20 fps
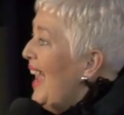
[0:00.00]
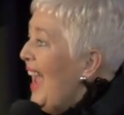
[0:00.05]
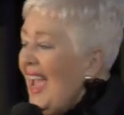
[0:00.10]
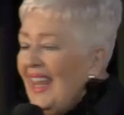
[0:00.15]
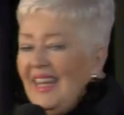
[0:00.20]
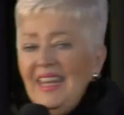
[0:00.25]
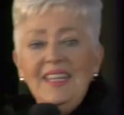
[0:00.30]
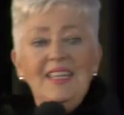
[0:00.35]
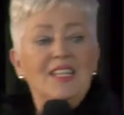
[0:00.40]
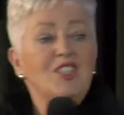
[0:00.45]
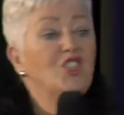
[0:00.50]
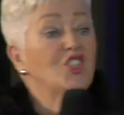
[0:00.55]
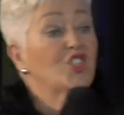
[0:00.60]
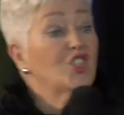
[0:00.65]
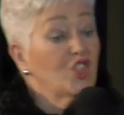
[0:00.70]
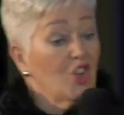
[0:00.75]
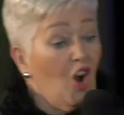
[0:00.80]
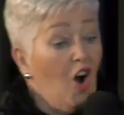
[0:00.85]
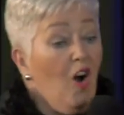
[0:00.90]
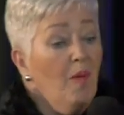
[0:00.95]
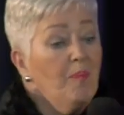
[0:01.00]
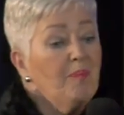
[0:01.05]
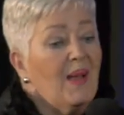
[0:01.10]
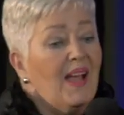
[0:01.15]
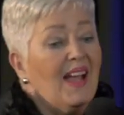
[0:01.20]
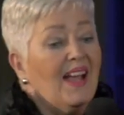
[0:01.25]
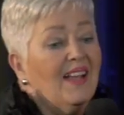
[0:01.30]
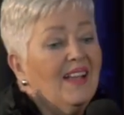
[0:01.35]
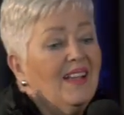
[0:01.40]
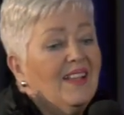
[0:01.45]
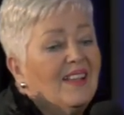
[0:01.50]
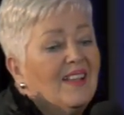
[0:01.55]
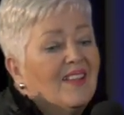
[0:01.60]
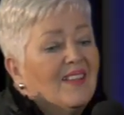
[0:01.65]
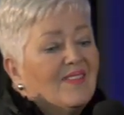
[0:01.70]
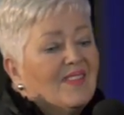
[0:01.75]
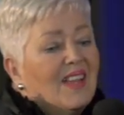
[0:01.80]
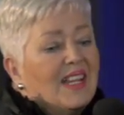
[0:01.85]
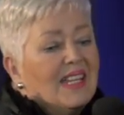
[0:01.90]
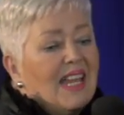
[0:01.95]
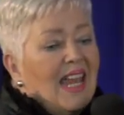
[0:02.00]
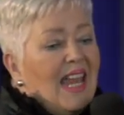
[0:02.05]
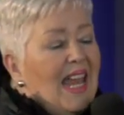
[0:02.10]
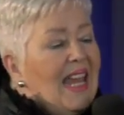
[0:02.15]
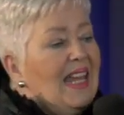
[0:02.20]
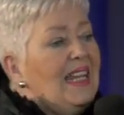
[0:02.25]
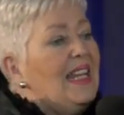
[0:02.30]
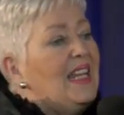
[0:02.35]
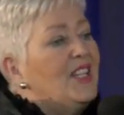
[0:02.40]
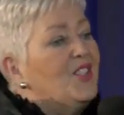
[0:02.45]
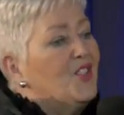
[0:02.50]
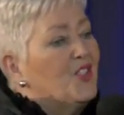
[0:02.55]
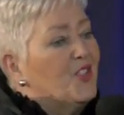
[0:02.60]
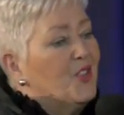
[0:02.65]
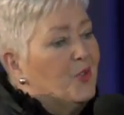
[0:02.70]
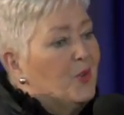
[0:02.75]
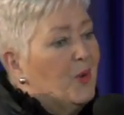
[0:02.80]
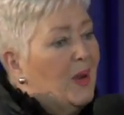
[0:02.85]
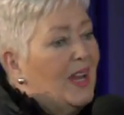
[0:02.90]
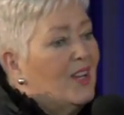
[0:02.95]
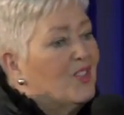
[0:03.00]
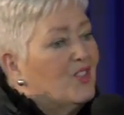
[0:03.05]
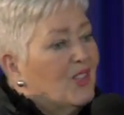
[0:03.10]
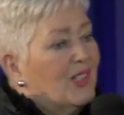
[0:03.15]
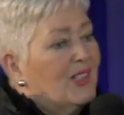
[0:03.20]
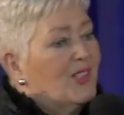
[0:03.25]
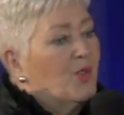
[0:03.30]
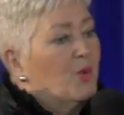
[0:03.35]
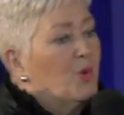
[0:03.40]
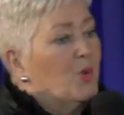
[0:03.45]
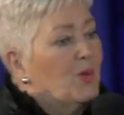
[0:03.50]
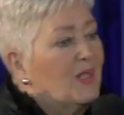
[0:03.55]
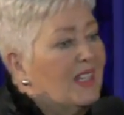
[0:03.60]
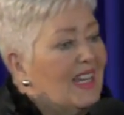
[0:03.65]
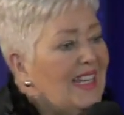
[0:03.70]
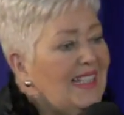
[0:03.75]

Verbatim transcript: and it is sharper than any two-edged sword.